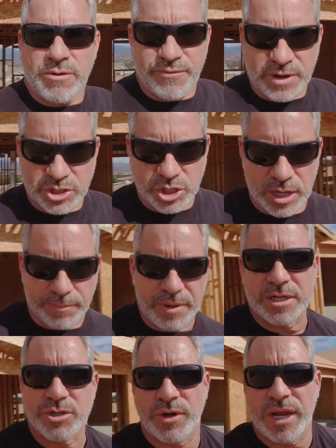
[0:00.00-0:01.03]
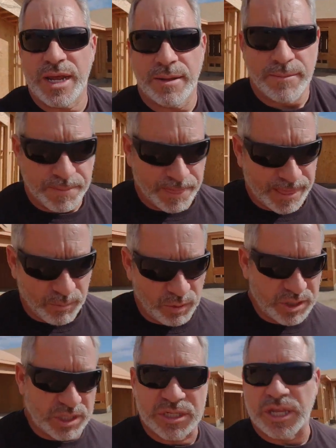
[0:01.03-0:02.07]
were finishing up yesterday,
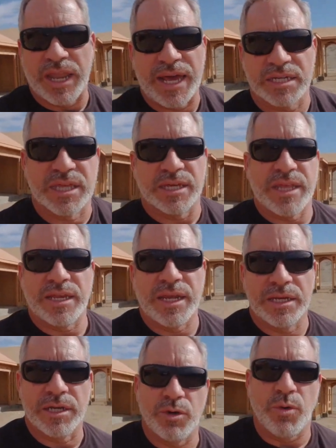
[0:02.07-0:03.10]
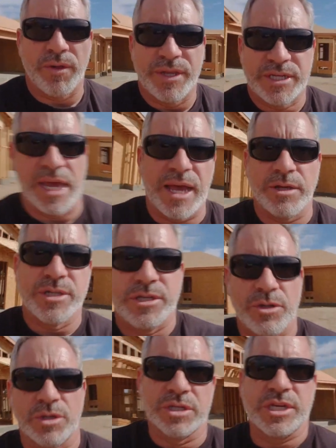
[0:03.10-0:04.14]
which is the last thing they need to do on this house.
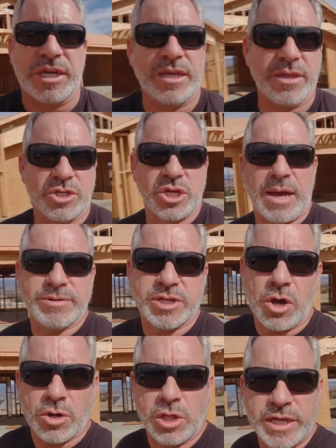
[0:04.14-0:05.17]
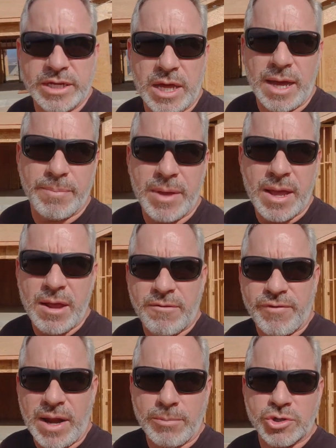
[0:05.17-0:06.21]
You can see the job is all cleaned up.
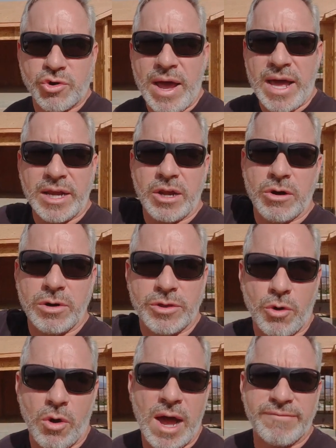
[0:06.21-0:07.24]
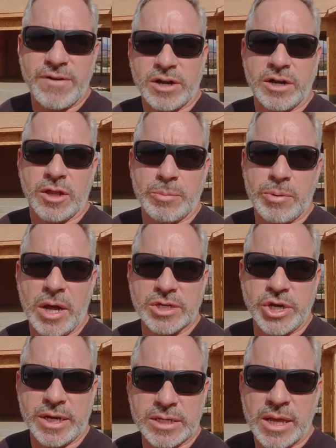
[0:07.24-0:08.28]
Framers are out of here, and they're off on another
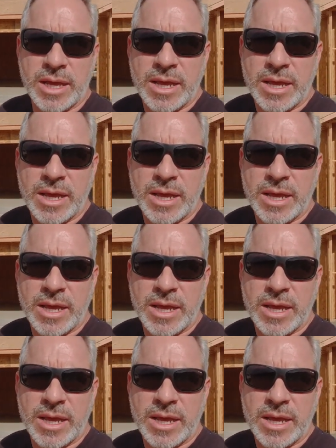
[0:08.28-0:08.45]
project.